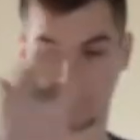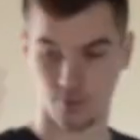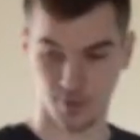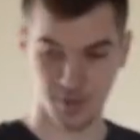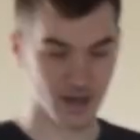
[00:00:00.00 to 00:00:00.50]

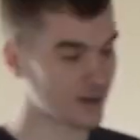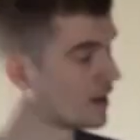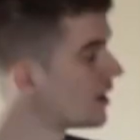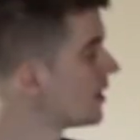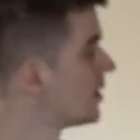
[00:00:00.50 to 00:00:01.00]

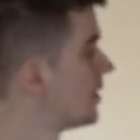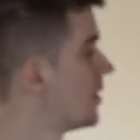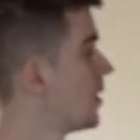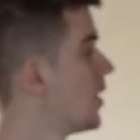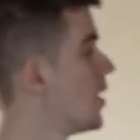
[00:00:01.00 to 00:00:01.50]
Rebecca,
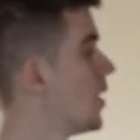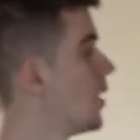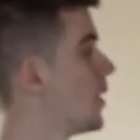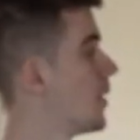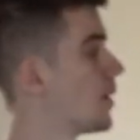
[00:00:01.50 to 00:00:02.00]

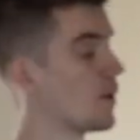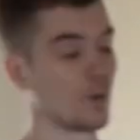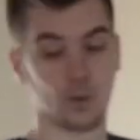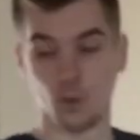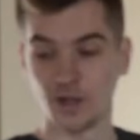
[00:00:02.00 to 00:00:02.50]

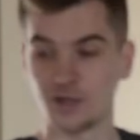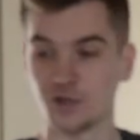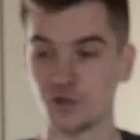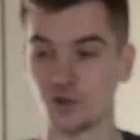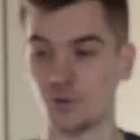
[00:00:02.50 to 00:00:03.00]
what do
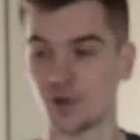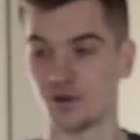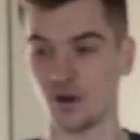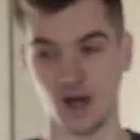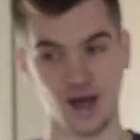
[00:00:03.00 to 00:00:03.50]
you do with
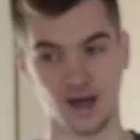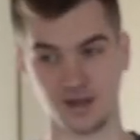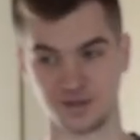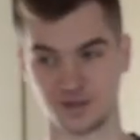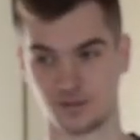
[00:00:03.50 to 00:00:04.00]
your
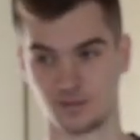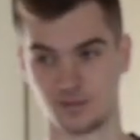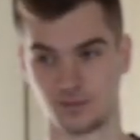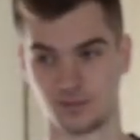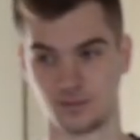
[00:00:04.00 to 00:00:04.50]
eyes?
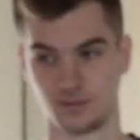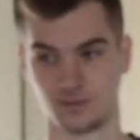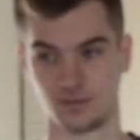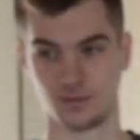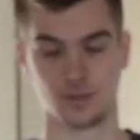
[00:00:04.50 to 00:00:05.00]

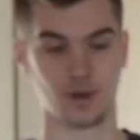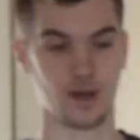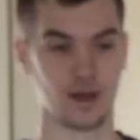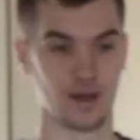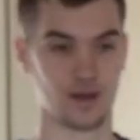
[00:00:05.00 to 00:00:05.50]

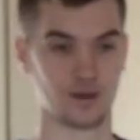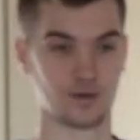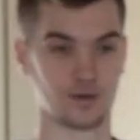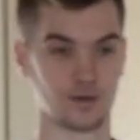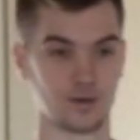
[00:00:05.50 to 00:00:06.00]

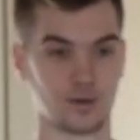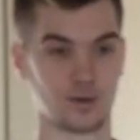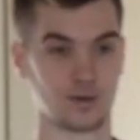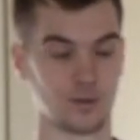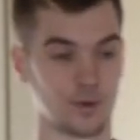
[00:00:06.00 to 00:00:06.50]
And
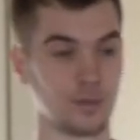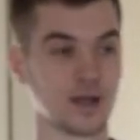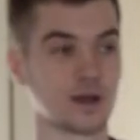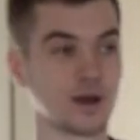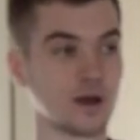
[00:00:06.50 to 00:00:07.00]

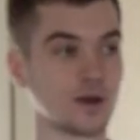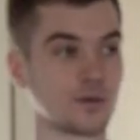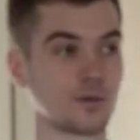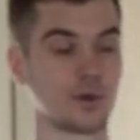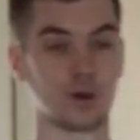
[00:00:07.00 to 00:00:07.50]
Rebecca
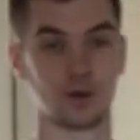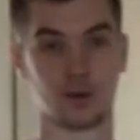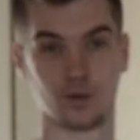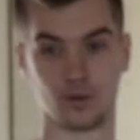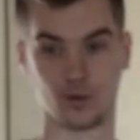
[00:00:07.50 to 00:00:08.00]

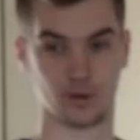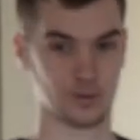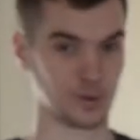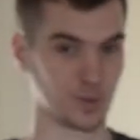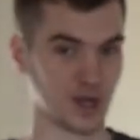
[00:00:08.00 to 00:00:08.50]

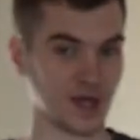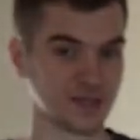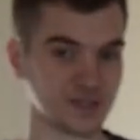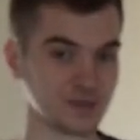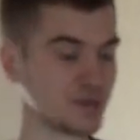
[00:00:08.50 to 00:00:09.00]

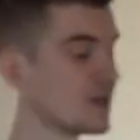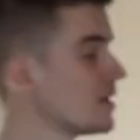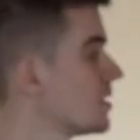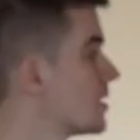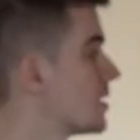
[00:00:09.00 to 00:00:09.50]
replies to me,
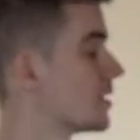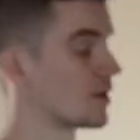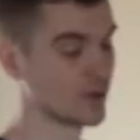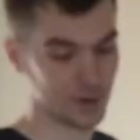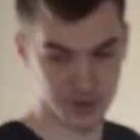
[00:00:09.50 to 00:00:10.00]

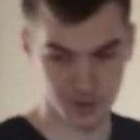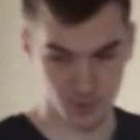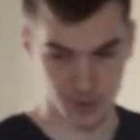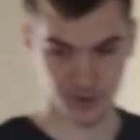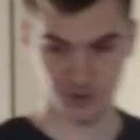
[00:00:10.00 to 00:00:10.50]
so
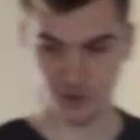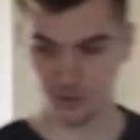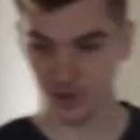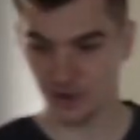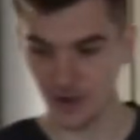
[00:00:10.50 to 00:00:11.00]
what do you do
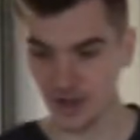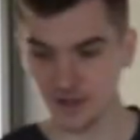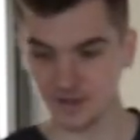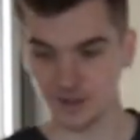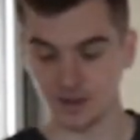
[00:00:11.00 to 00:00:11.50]
with your
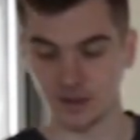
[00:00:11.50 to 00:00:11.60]
eyes?